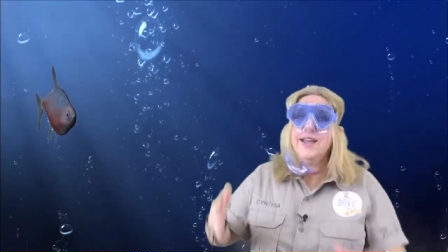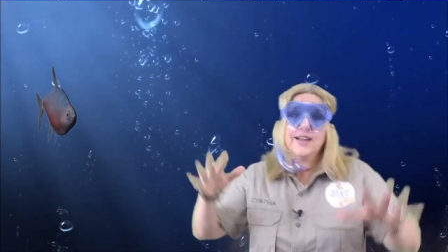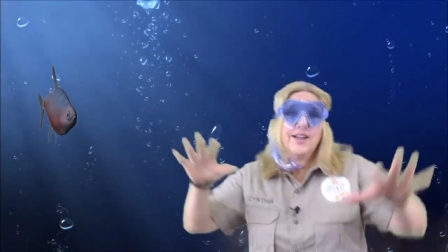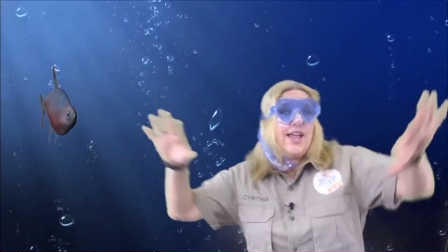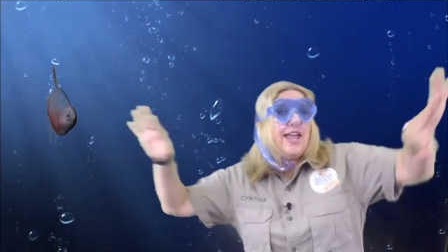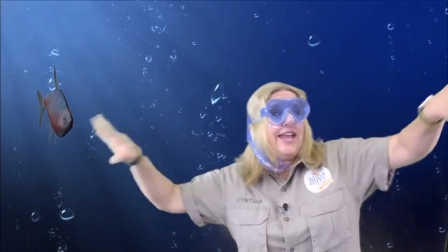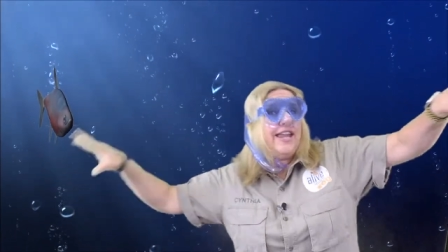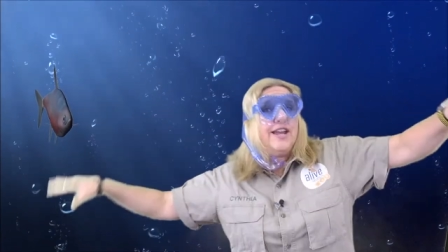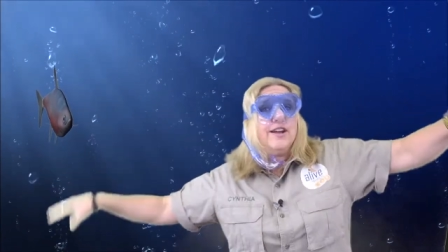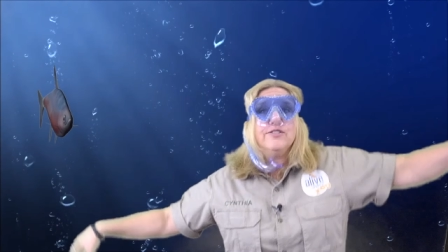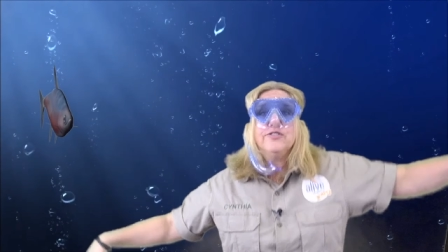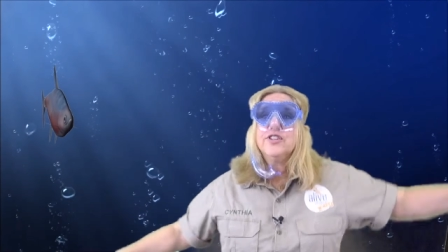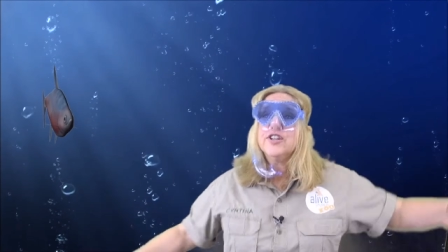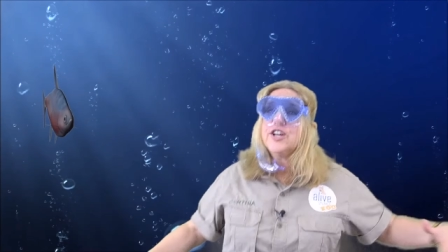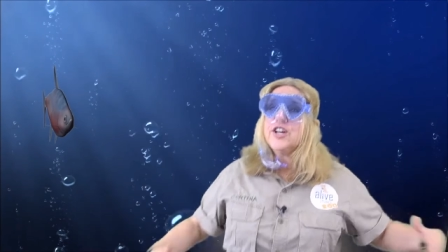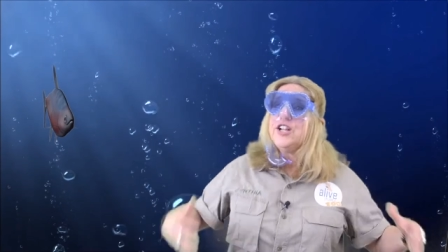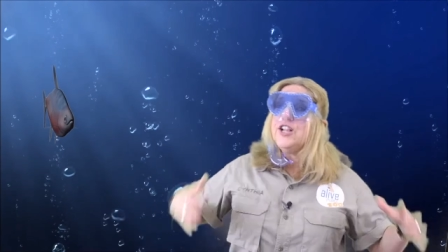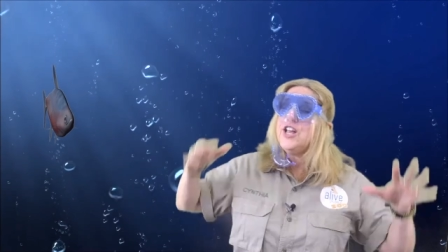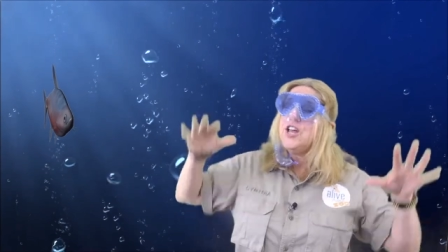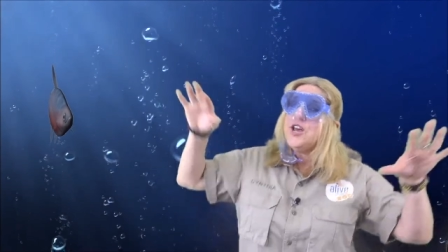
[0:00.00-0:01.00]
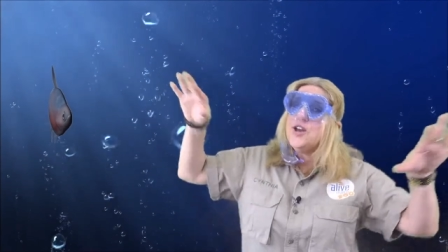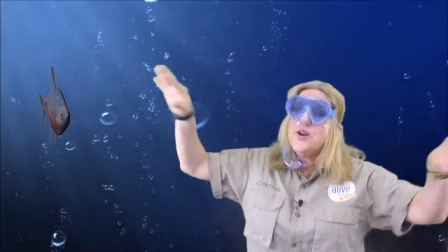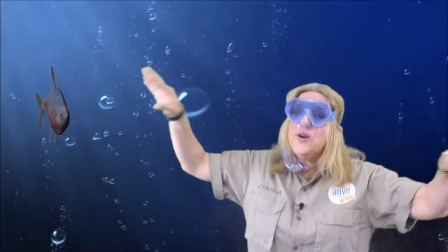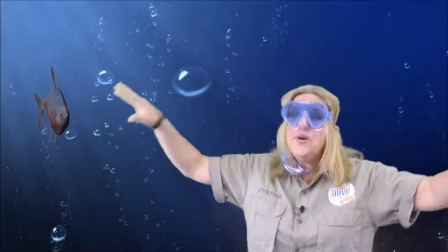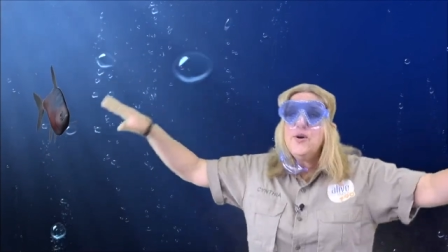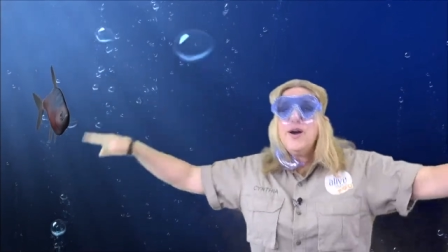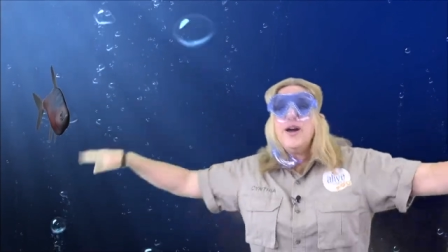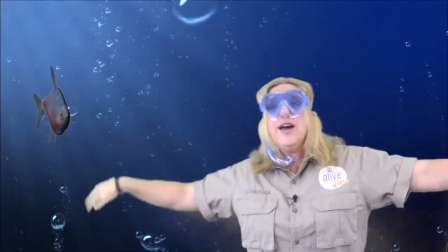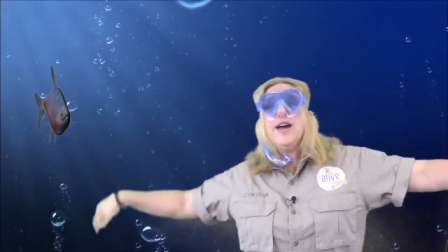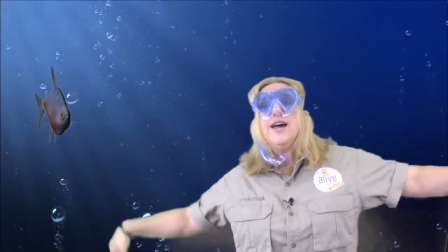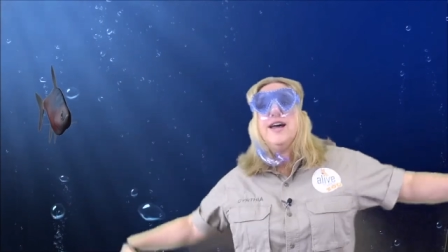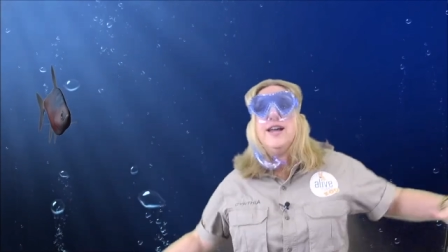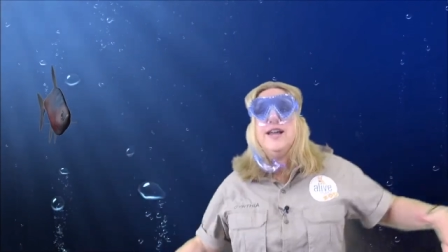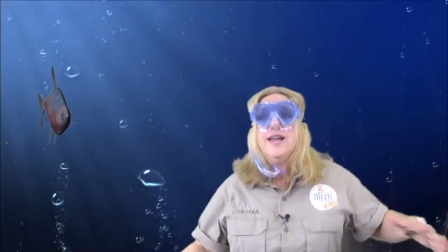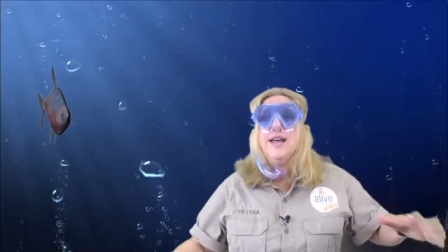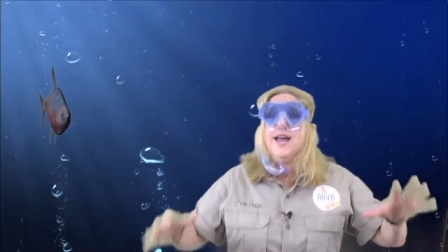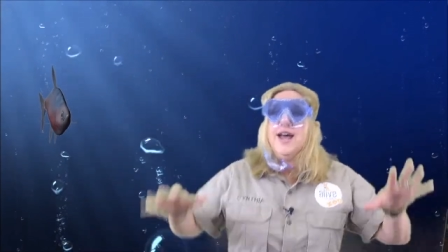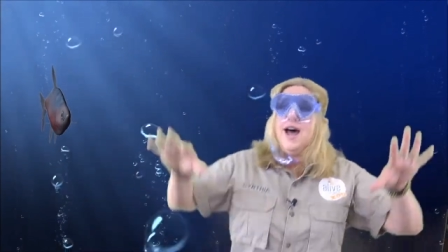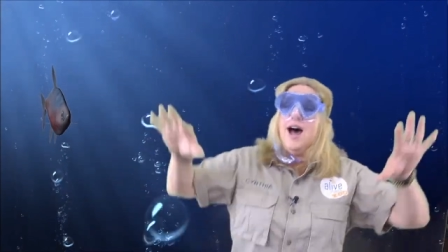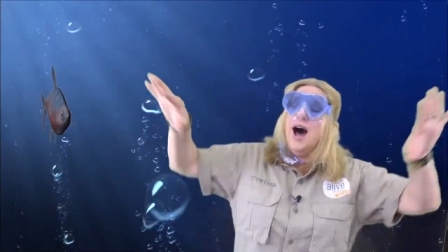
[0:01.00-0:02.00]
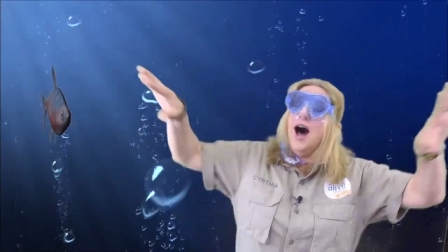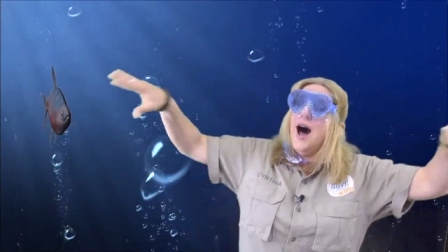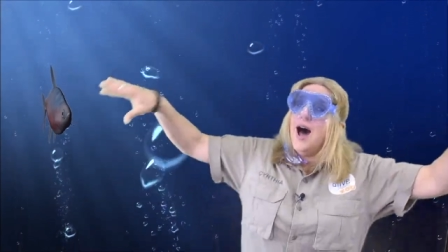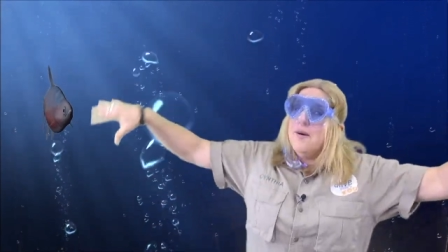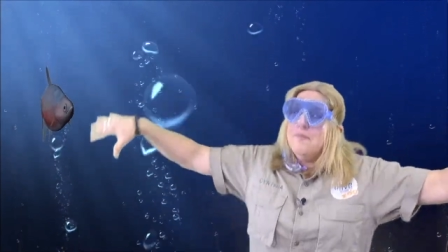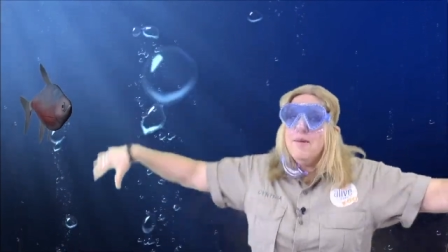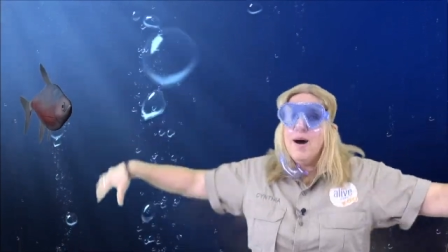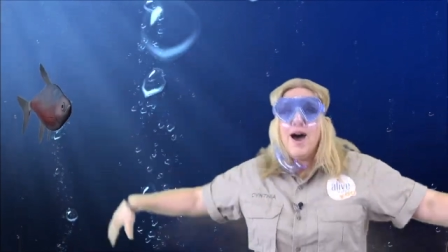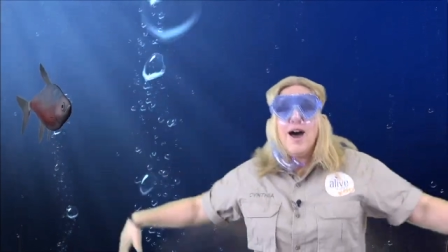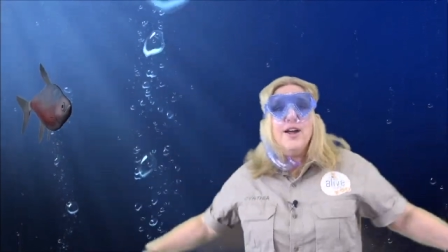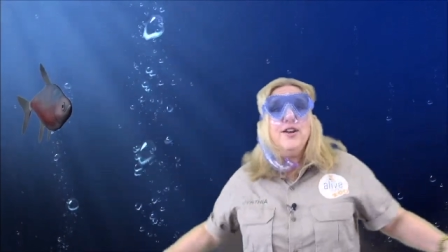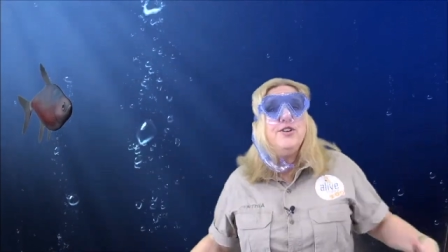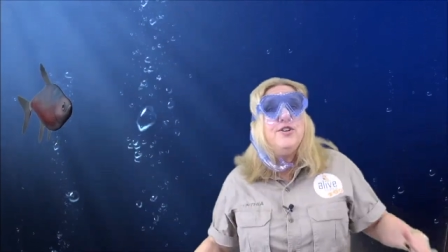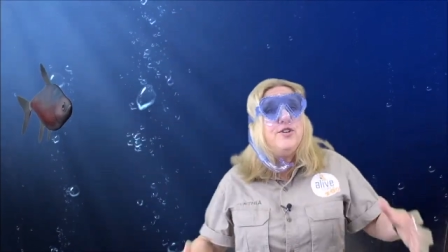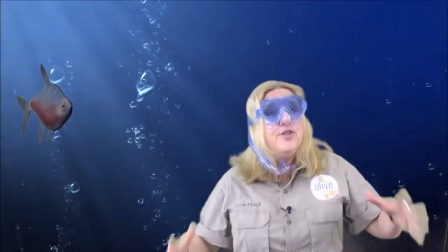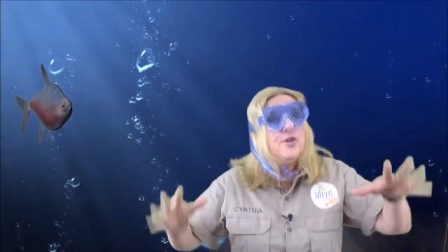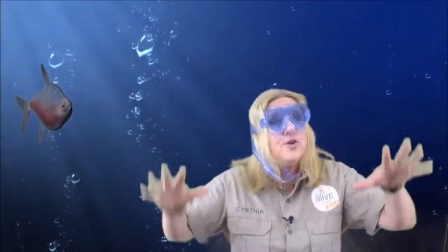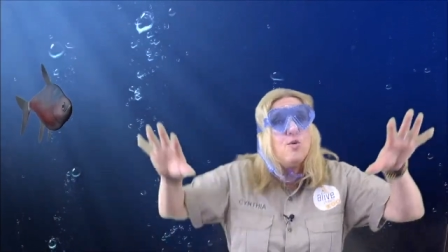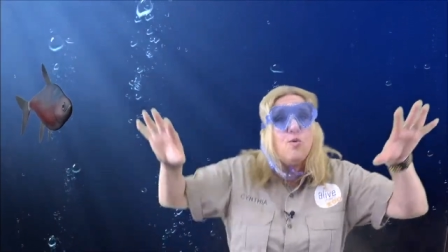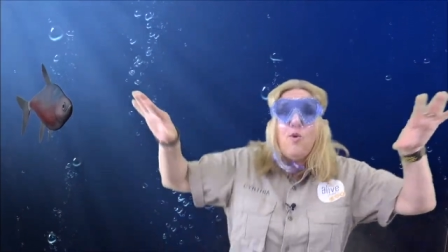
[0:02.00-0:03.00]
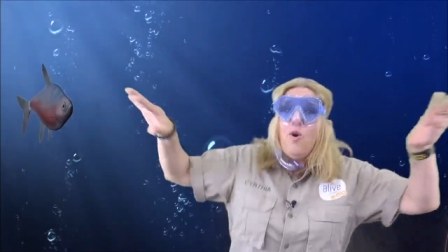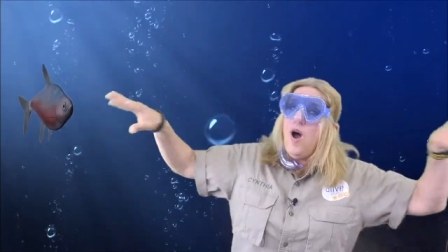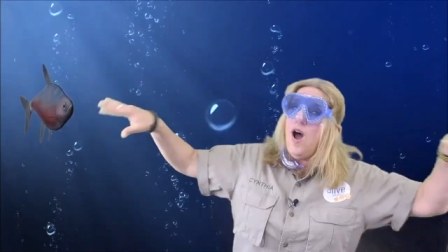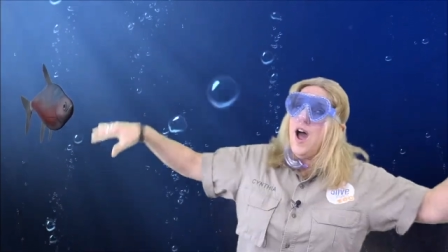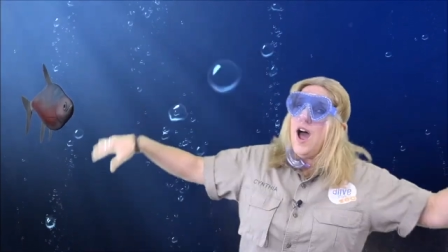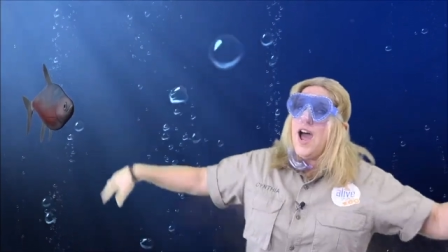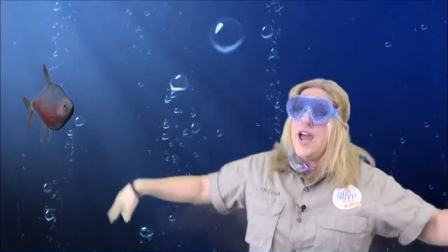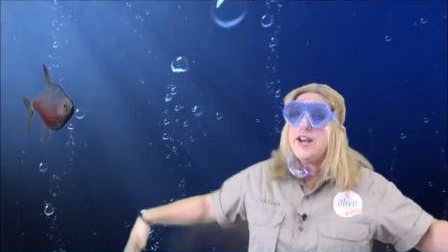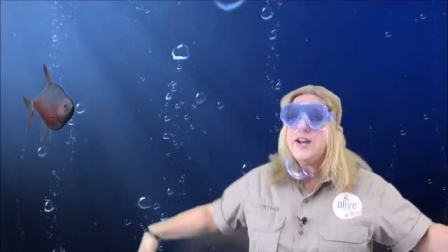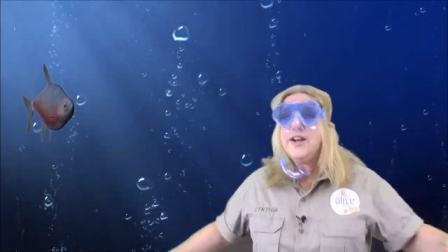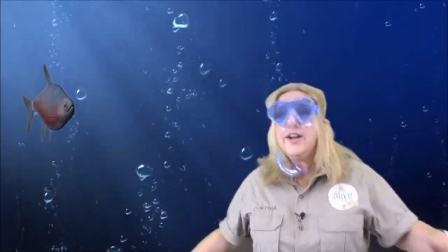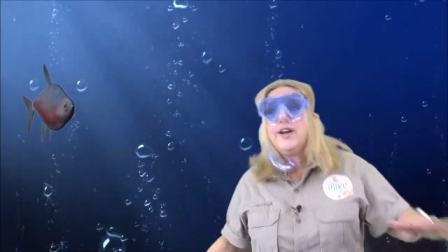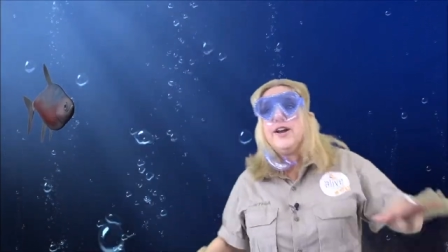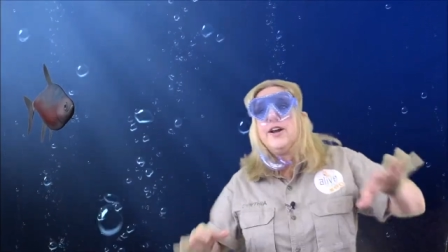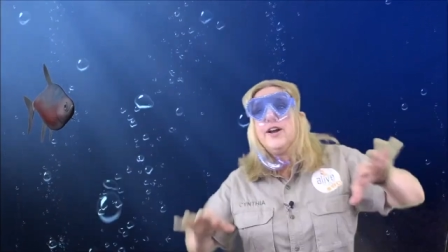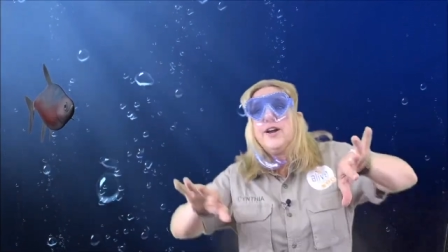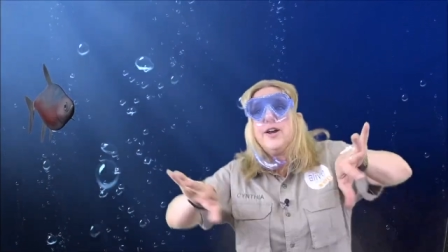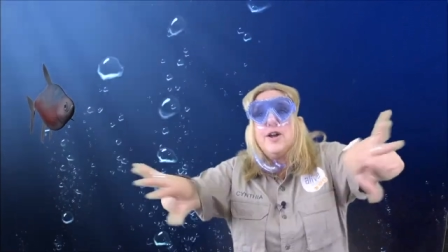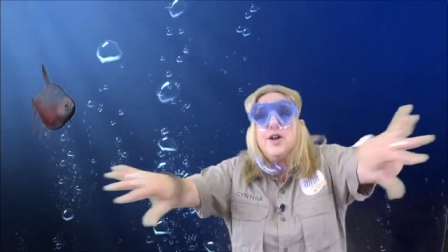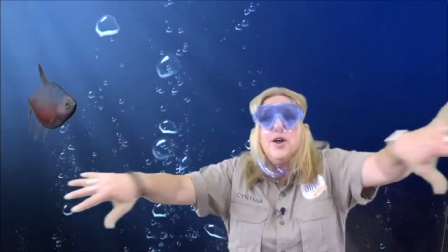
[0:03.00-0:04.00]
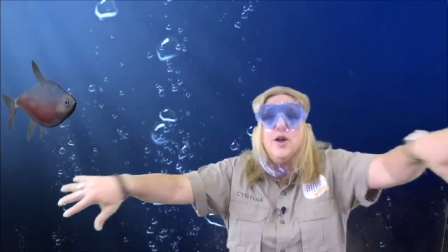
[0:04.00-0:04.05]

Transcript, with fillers: Okay, here's a clue I'm underwater